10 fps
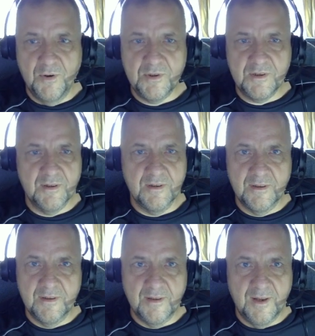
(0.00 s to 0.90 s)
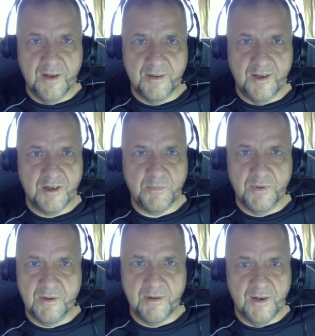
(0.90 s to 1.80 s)
that are
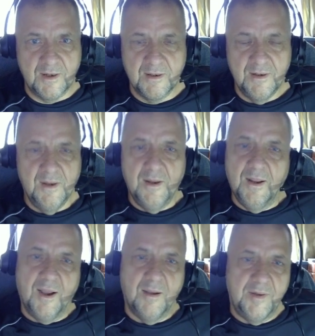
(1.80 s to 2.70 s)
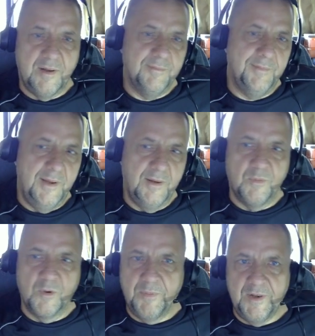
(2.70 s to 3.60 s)
desperate, and I mean, it
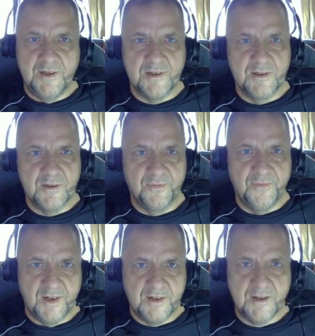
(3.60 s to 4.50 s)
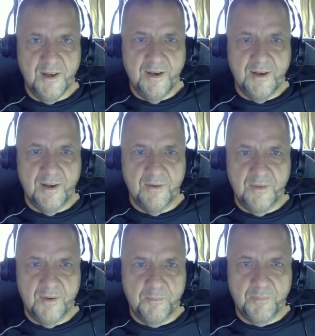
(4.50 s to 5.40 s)
would be easy to fix. Now,
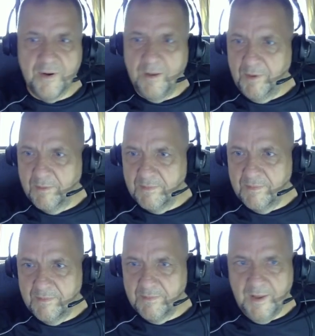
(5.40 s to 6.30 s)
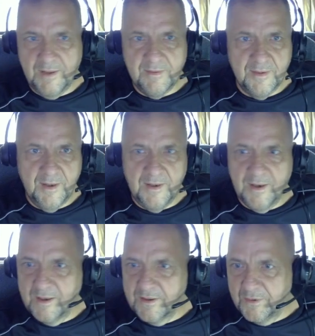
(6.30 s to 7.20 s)
the problem that they
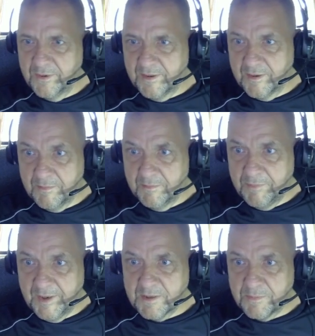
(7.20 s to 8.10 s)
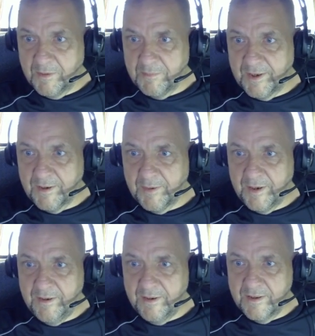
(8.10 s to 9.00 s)
are doing, the biggest problem
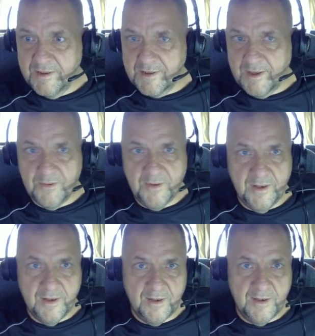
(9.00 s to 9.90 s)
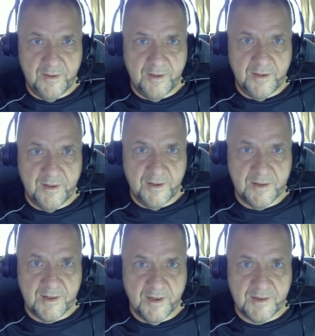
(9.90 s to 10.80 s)
anyway, is down here in the
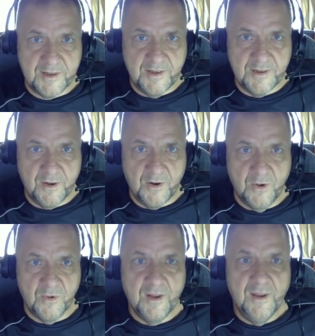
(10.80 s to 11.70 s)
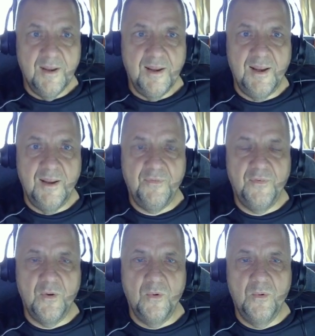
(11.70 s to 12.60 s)
initialization code. If
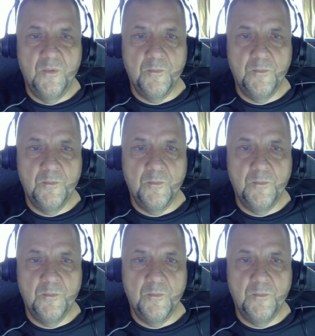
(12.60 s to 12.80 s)
you